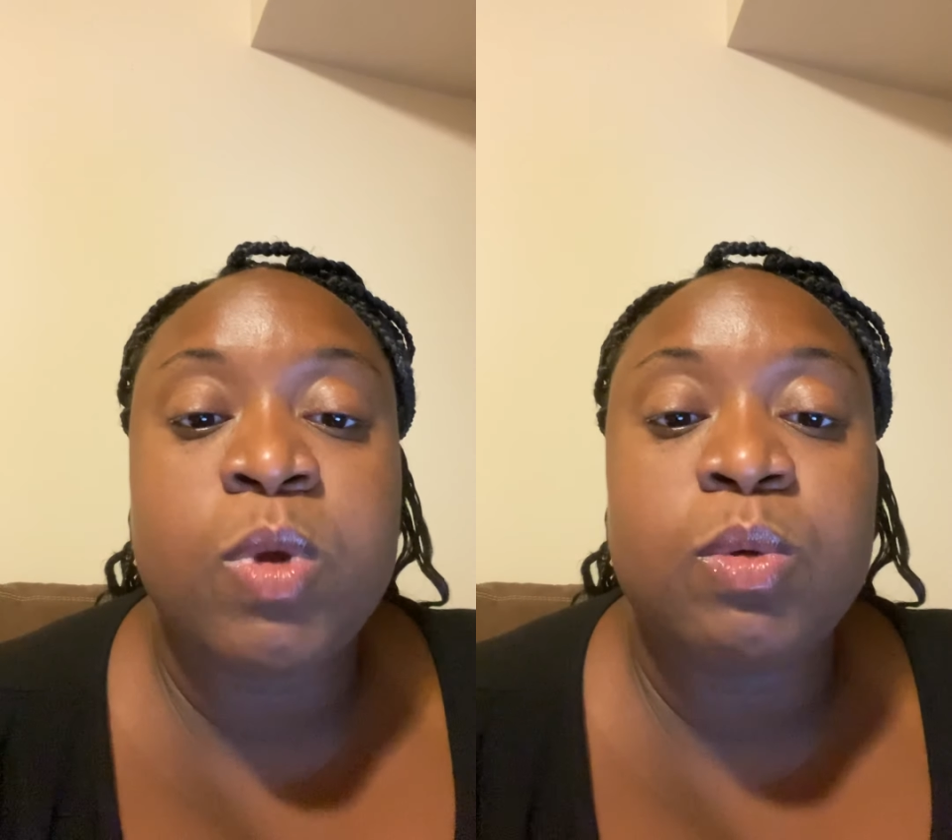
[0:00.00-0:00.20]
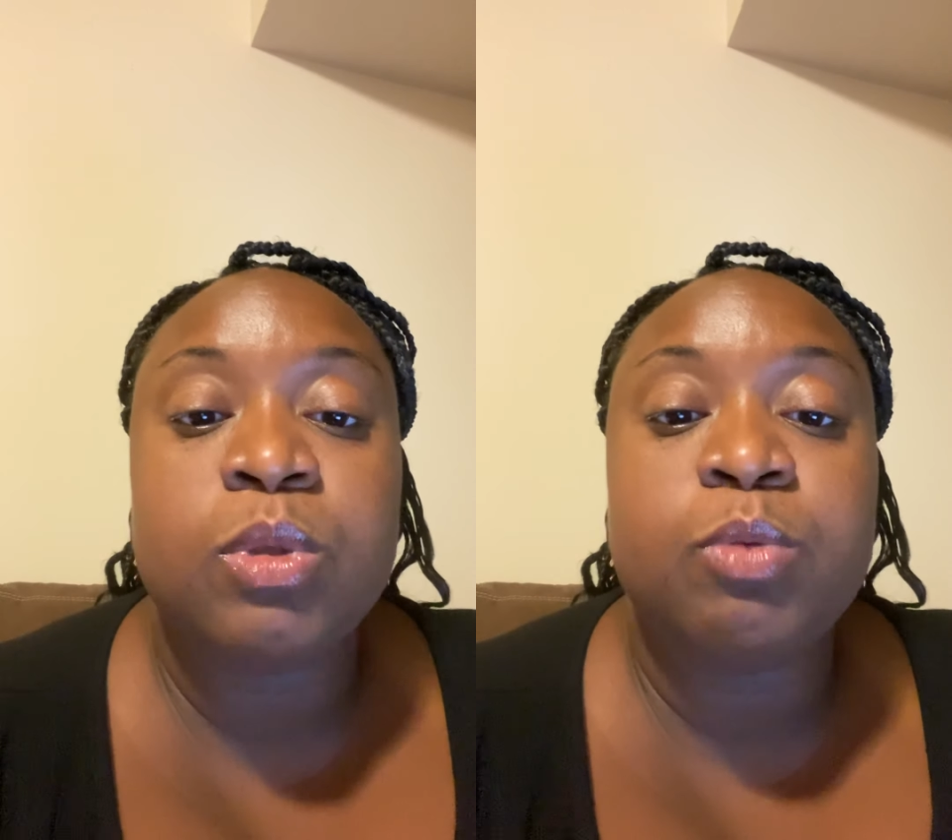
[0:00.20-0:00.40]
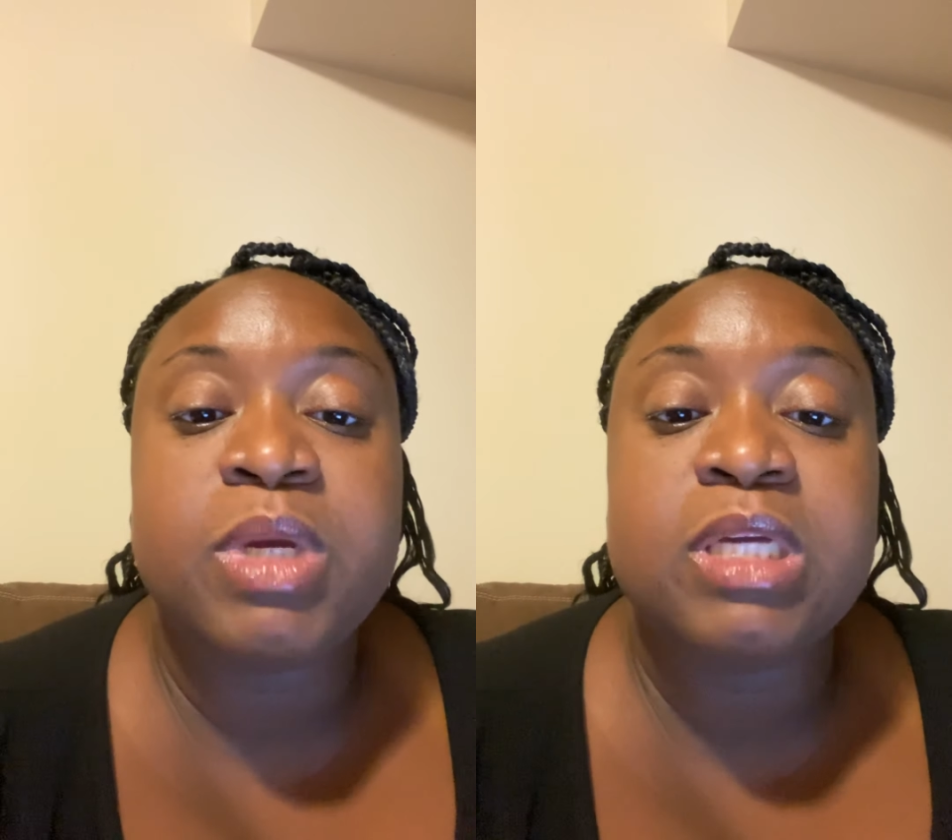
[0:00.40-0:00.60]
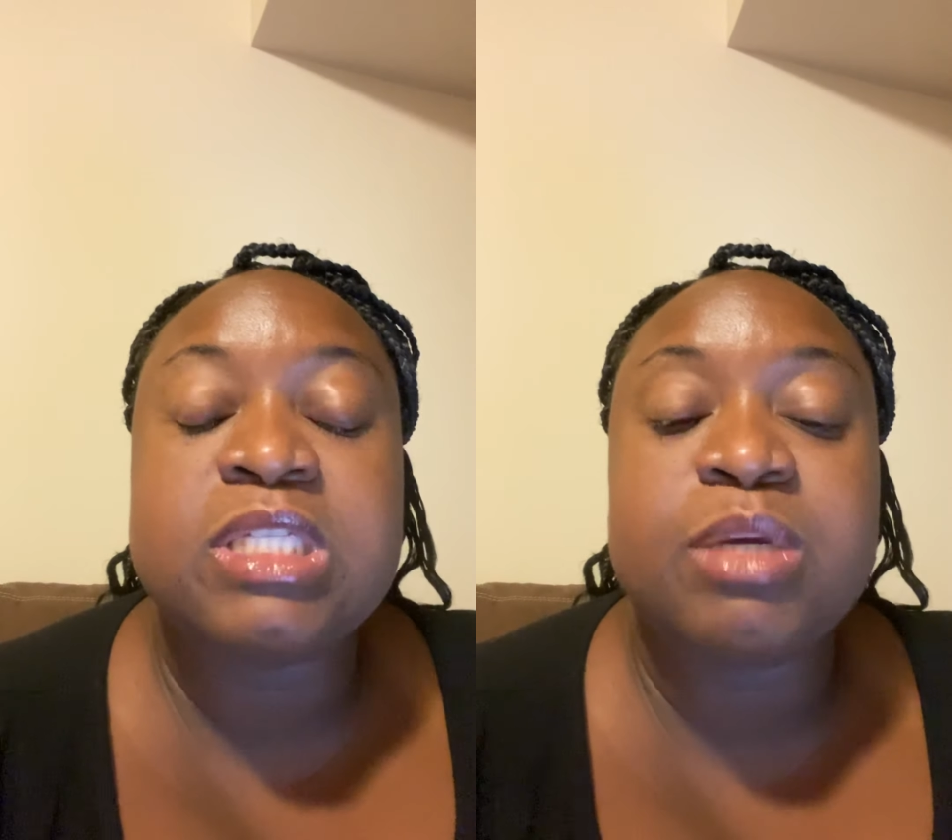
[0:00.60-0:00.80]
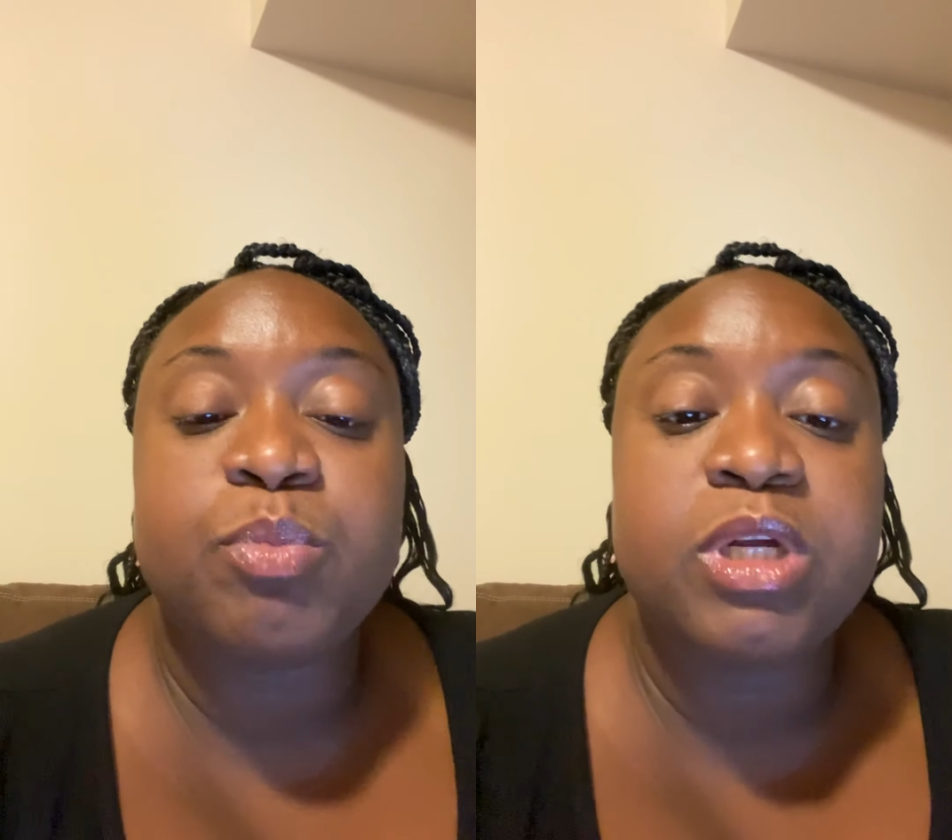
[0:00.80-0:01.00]
we will be
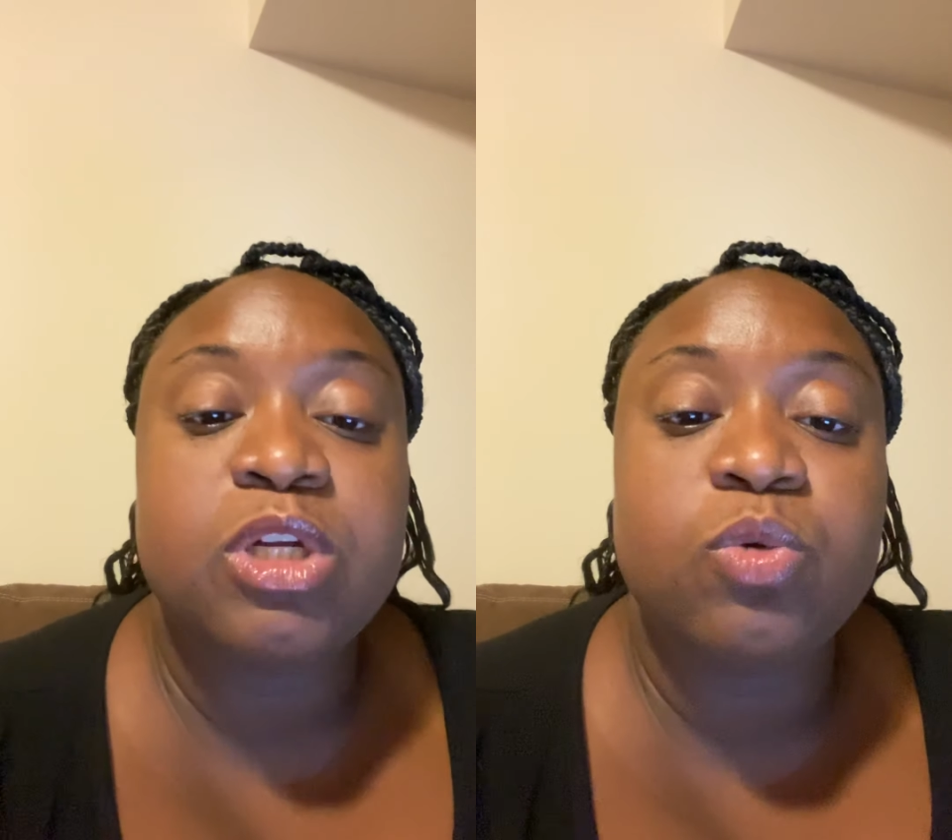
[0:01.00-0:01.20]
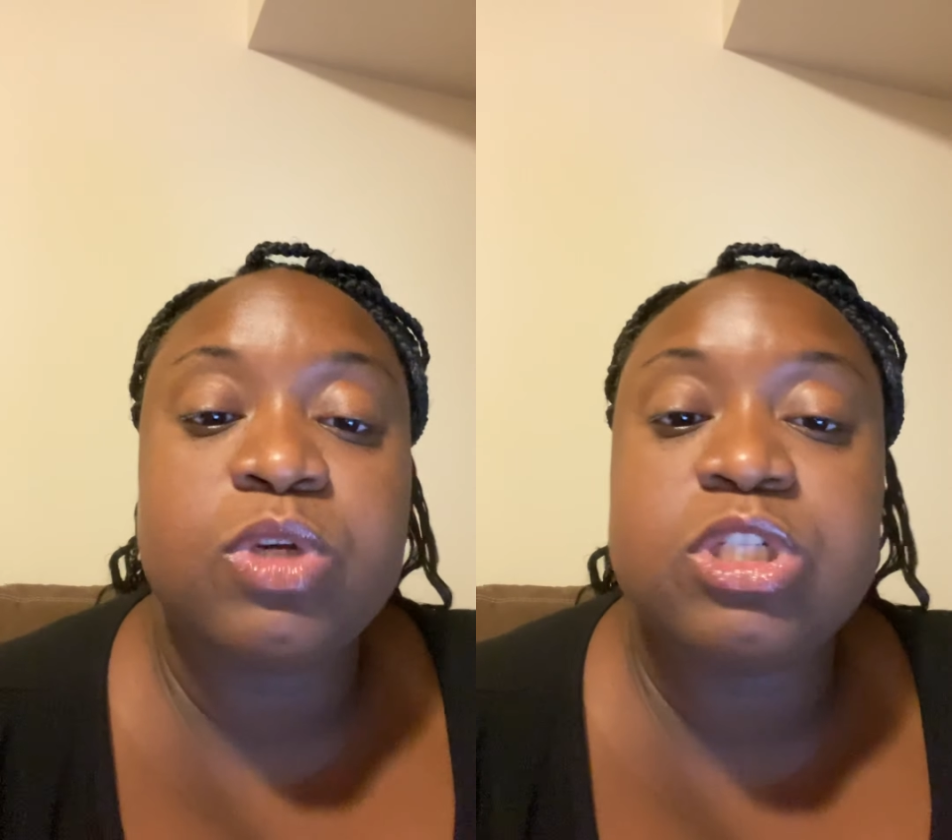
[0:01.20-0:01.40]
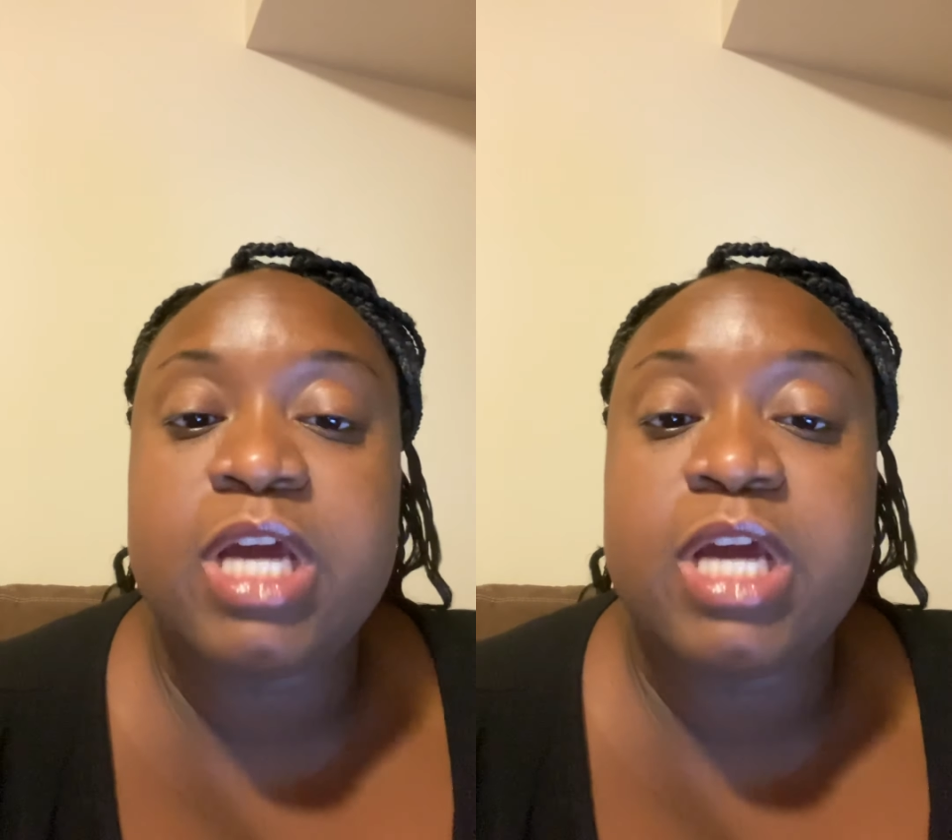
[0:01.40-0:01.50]
simply doing